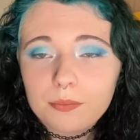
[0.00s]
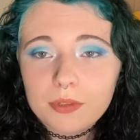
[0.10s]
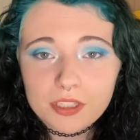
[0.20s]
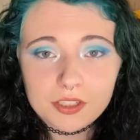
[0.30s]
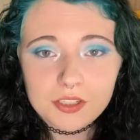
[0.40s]
My
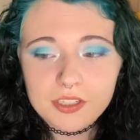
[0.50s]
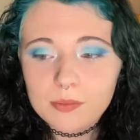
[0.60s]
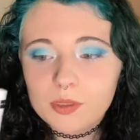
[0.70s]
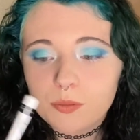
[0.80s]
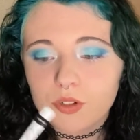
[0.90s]
sister's name
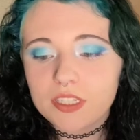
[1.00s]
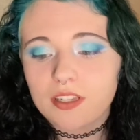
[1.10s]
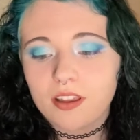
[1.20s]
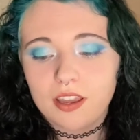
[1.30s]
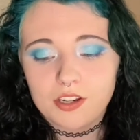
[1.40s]
is
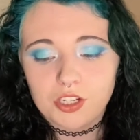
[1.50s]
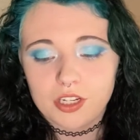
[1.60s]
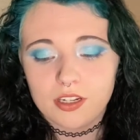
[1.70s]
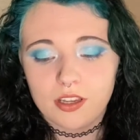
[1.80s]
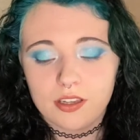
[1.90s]
Marissa, and she
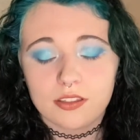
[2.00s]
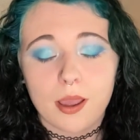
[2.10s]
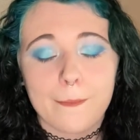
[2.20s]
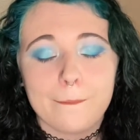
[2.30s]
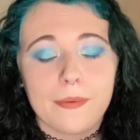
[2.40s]
does
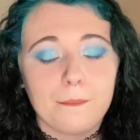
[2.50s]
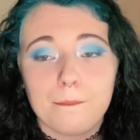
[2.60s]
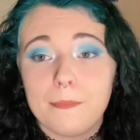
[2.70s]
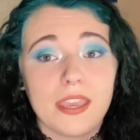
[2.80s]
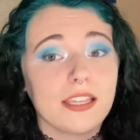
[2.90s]
an
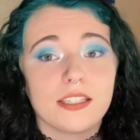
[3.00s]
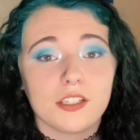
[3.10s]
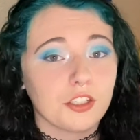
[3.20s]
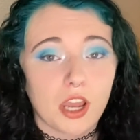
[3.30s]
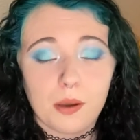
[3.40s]
amazing
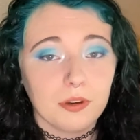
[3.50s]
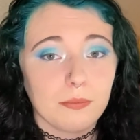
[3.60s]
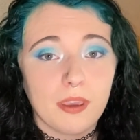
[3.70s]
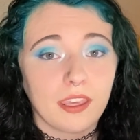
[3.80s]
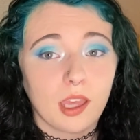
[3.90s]
job with
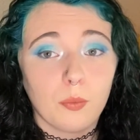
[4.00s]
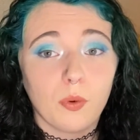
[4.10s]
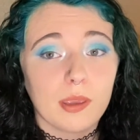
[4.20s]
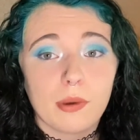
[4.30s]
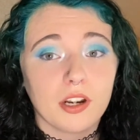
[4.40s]
makeup,
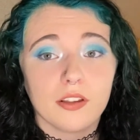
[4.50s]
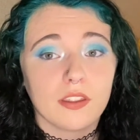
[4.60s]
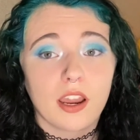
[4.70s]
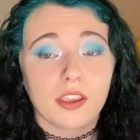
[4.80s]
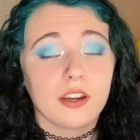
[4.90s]
way better than
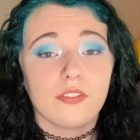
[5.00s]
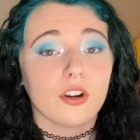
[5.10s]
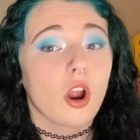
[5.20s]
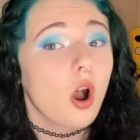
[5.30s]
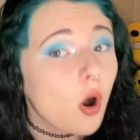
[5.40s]
I could ever
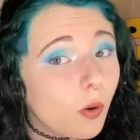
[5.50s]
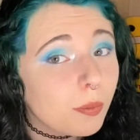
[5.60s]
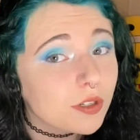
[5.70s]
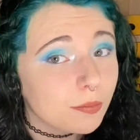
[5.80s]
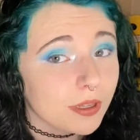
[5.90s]

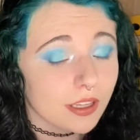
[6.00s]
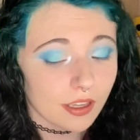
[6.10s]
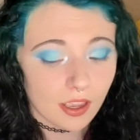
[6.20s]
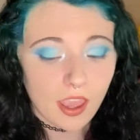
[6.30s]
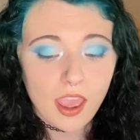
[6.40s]
hope to
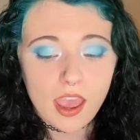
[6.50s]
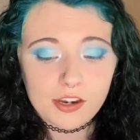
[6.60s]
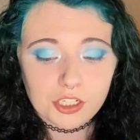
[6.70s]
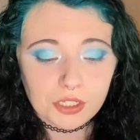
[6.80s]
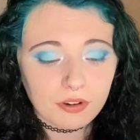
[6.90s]
be. And
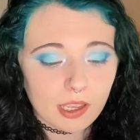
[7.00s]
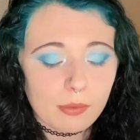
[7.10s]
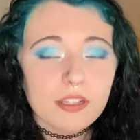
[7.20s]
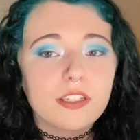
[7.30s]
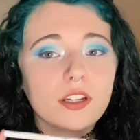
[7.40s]
she
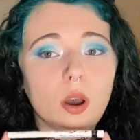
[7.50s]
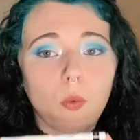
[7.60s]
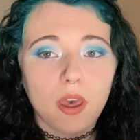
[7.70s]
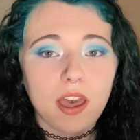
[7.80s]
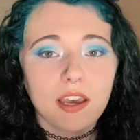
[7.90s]
recommended
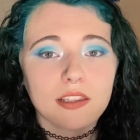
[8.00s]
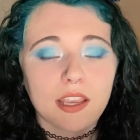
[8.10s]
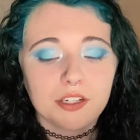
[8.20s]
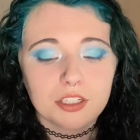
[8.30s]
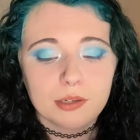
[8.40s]
white
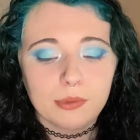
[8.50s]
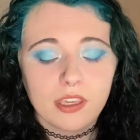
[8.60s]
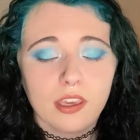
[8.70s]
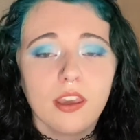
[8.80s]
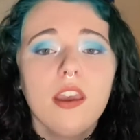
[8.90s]
eyeliner to
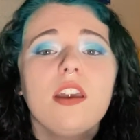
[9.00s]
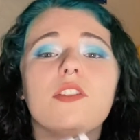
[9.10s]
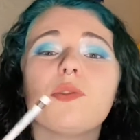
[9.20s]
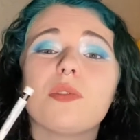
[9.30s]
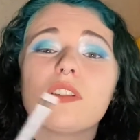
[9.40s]
me.
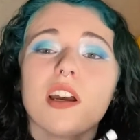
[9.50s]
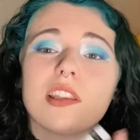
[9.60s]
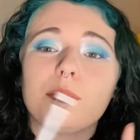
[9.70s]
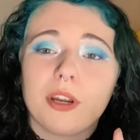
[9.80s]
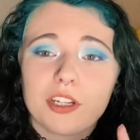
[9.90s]
This was not
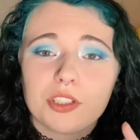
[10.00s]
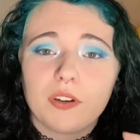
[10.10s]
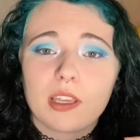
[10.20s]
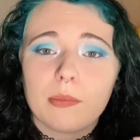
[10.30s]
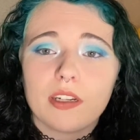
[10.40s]
the brand she
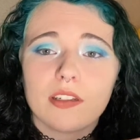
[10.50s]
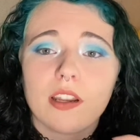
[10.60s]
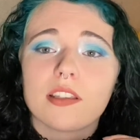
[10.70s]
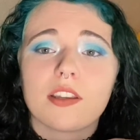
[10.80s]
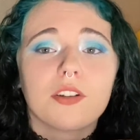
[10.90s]
recommended
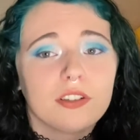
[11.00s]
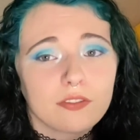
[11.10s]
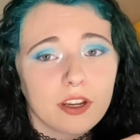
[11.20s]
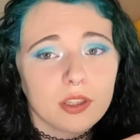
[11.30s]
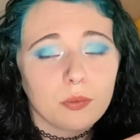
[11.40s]
because I couldn't
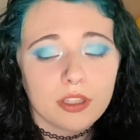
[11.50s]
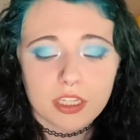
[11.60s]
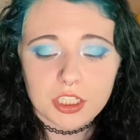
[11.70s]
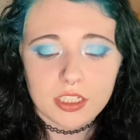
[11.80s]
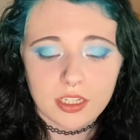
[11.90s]
find the one that
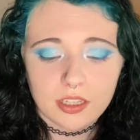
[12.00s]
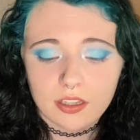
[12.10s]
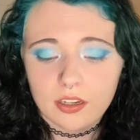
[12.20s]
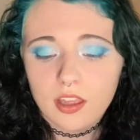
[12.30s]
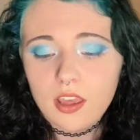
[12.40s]
she
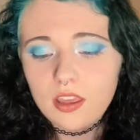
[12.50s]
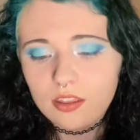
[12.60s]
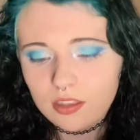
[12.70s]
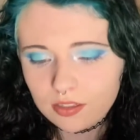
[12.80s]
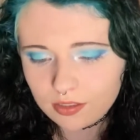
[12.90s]
did.
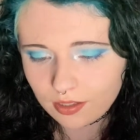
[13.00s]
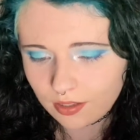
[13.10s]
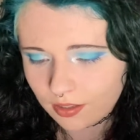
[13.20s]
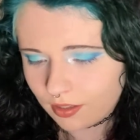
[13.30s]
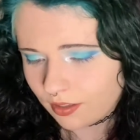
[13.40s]
This
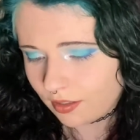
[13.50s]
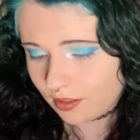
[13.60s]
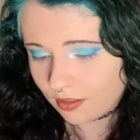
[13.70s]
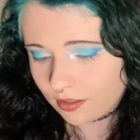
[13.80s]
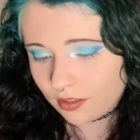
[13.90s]

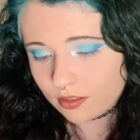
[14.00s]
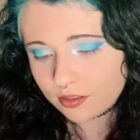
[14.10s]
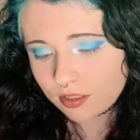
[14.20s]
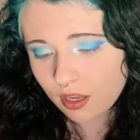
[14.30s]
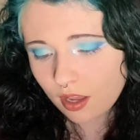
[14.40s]
is